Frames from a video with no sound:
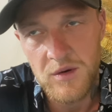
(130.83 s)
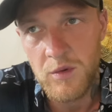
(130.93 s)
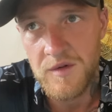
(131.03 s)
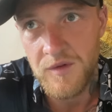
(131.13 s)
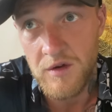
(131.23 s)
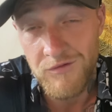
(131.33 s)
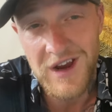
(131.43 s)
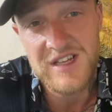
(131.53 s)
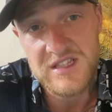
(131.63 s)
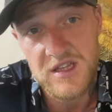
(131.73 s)
We've
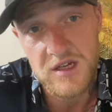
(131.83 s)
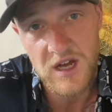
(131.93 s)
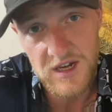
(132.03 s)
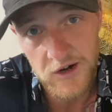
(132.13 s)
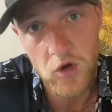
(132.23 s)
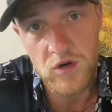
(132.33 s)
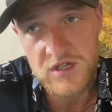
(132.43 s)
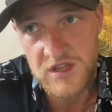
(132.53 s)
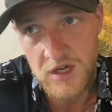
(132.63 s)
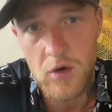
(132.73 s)
erased and locked
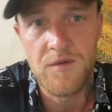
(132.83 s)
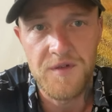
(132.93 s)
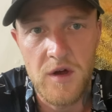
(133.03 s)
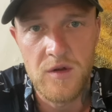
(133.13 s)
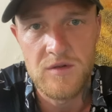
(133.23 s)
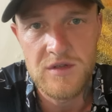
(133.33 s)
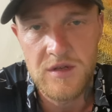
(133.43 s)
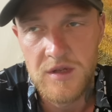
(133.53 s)
the old phone.